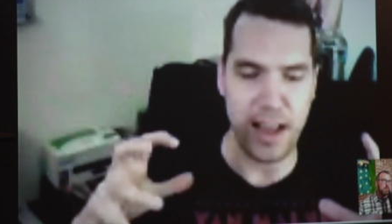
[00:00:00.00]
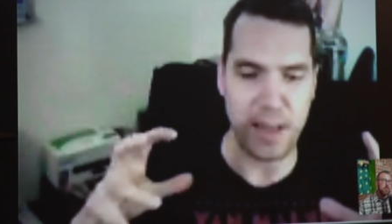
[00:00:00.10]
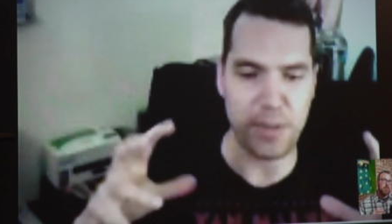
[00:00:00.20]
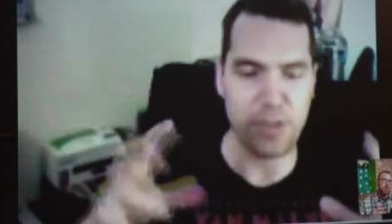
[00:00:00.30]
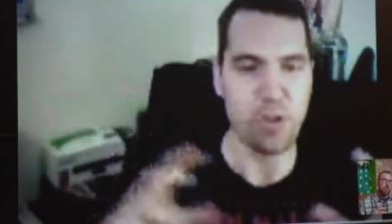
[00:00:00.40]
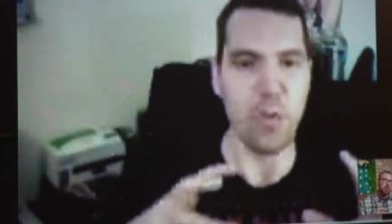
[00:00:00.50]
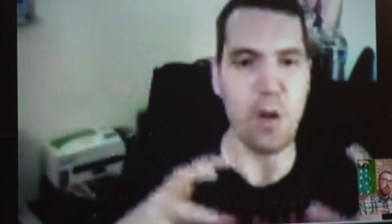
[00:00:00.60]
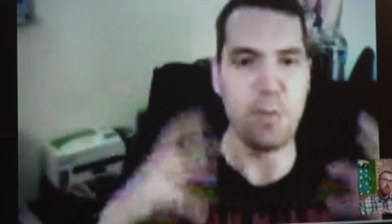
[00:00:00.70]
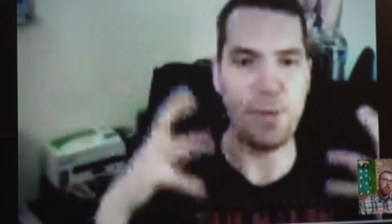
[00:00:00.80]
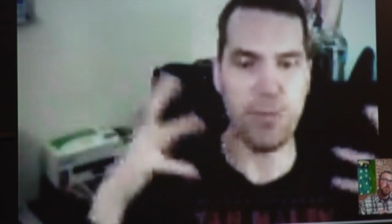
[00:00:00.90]
I'm not sure
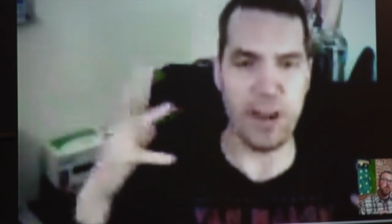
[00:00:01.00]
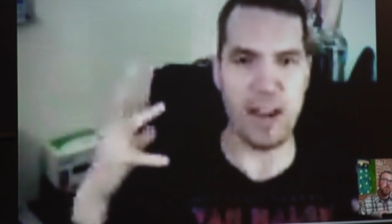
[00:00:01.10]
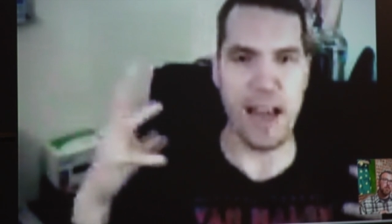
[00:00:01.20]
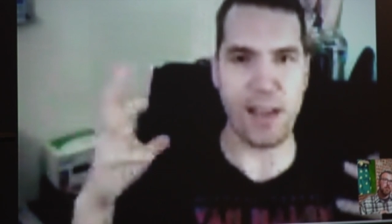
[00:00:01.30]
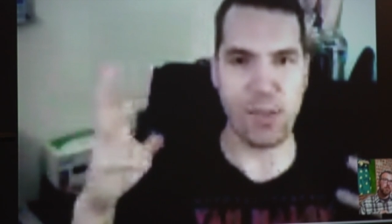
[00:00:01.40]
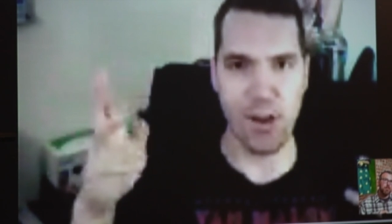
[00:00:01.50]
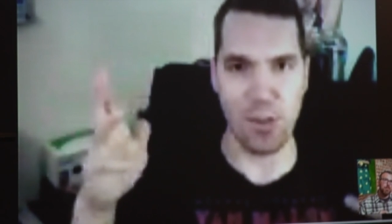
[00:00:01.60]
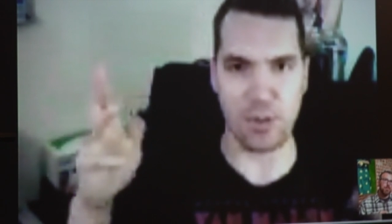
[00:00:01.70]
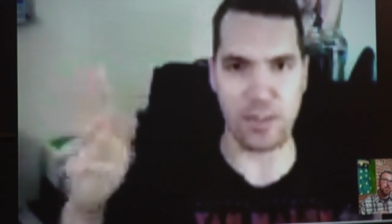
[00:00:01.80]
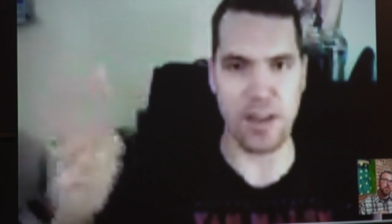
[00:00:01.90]
what people find it actually
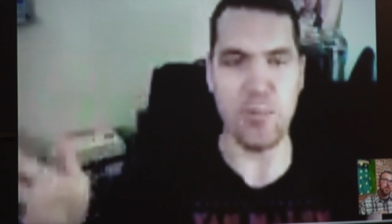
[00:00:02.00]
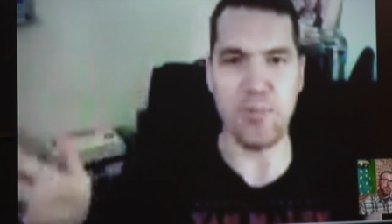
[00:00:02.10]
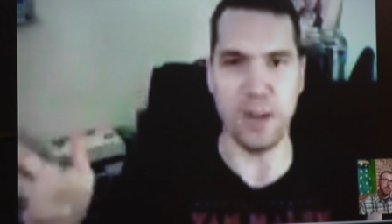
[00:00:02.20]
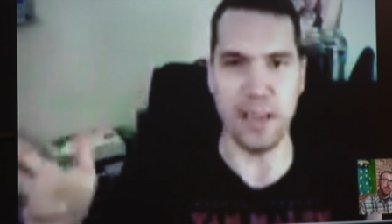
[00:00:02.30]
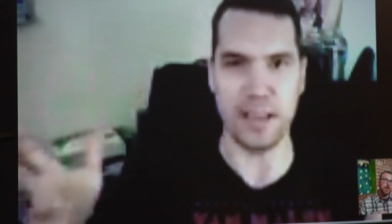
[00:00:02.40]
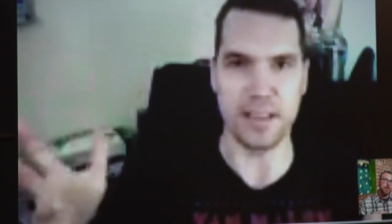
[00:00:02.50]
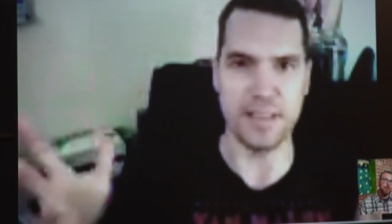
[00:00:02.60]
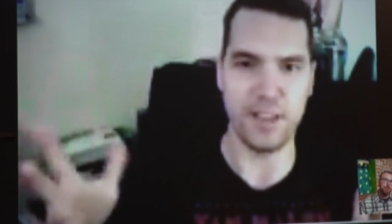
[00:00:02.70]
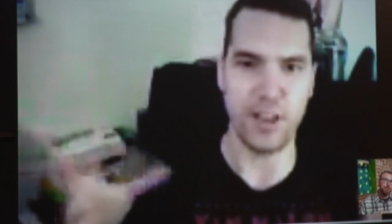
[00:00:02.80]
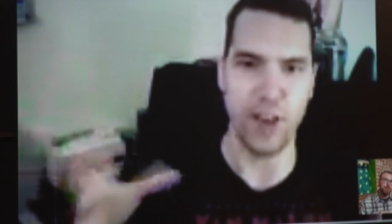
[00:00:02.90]
almost comforting
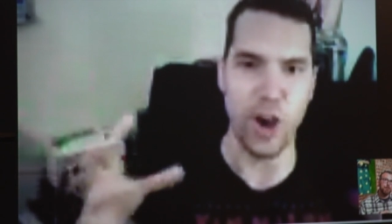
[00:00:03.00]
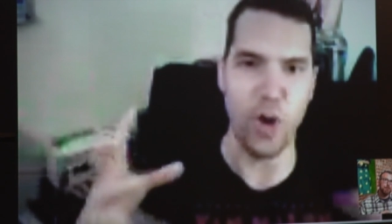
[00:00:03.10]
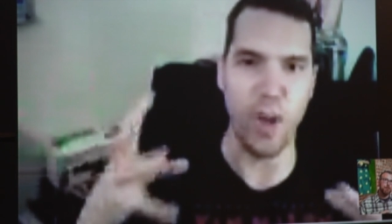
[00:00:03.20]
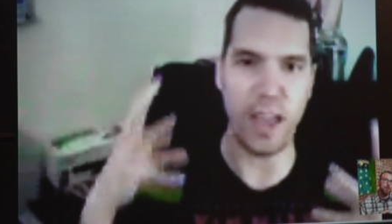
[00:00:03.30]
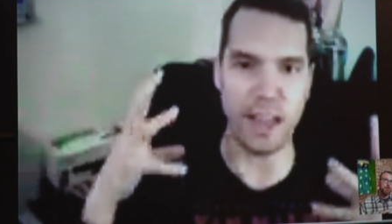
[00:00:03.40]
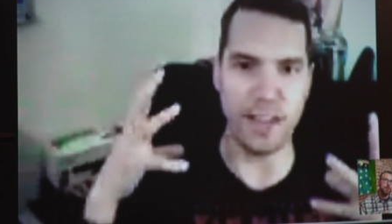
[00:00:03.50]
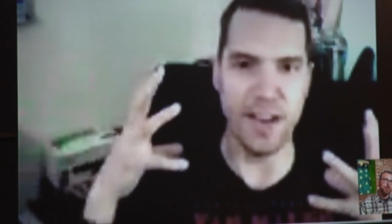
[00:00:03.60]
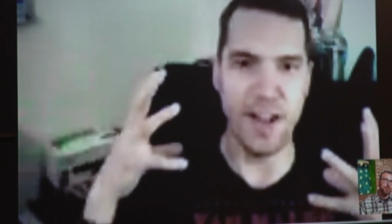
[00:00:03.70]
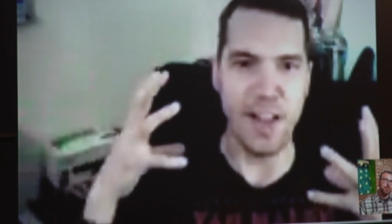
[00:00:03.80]
to go and